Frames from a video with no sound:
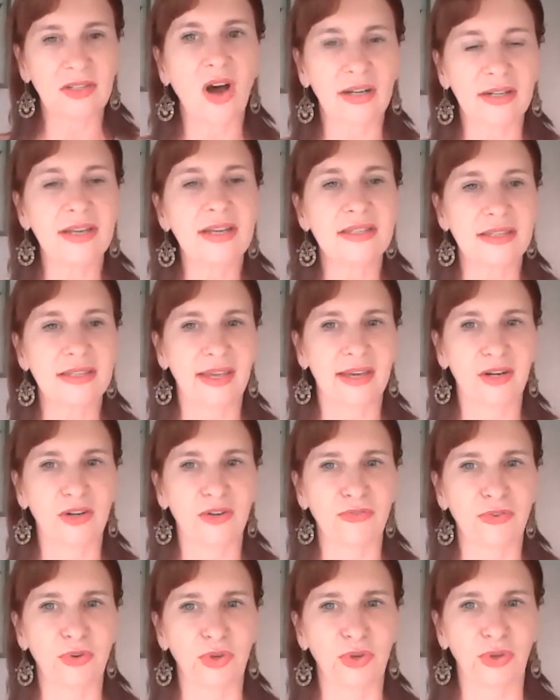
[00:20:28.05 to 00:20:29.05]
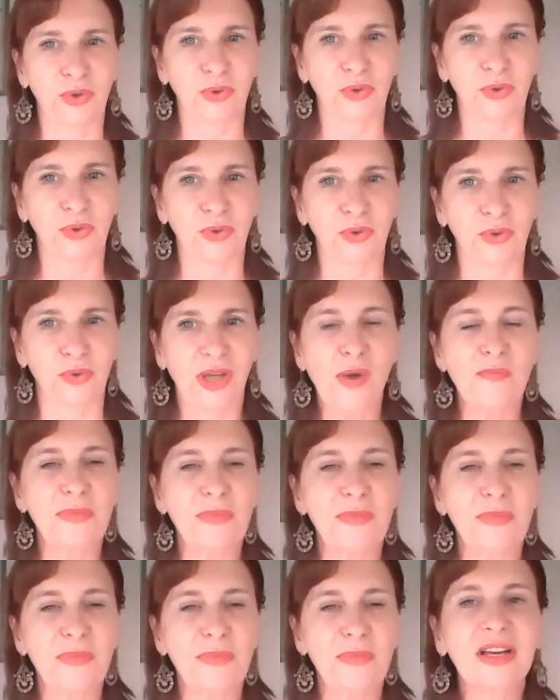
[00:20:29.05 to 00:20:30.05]
God is there for you.
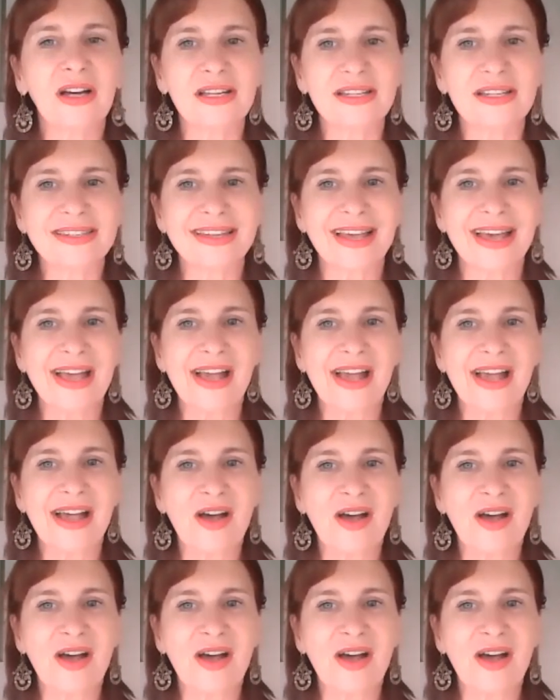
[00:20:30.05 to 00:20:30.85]
Because